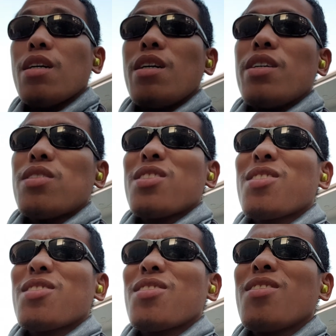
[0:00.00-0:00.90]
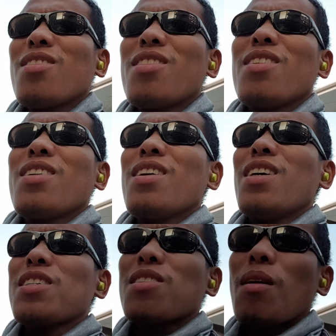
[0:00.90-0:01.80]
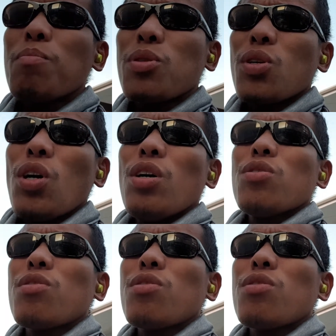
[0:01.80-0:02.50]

It's it's absurd